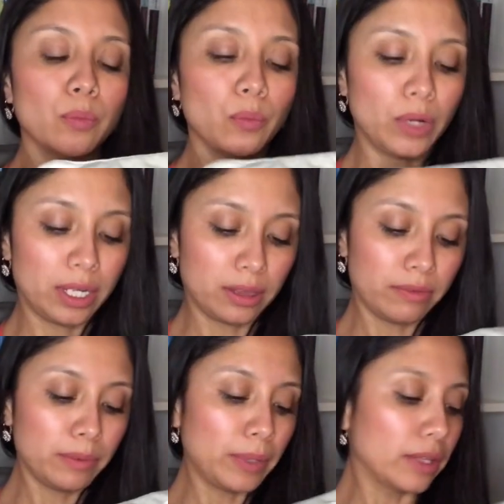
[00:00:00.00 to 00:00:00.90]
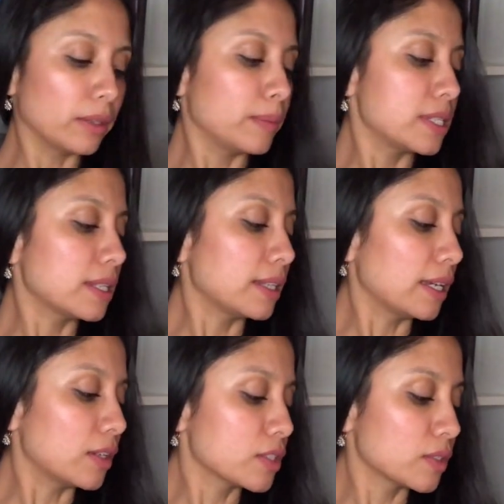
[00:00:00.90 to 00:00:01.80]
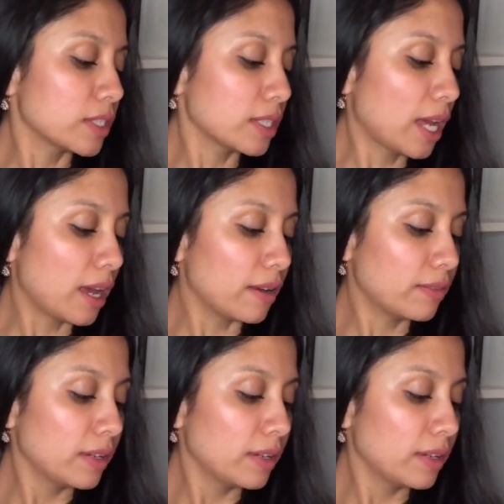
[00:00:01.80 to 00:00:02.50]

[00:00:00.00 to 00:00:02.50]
what I love about them is that they also have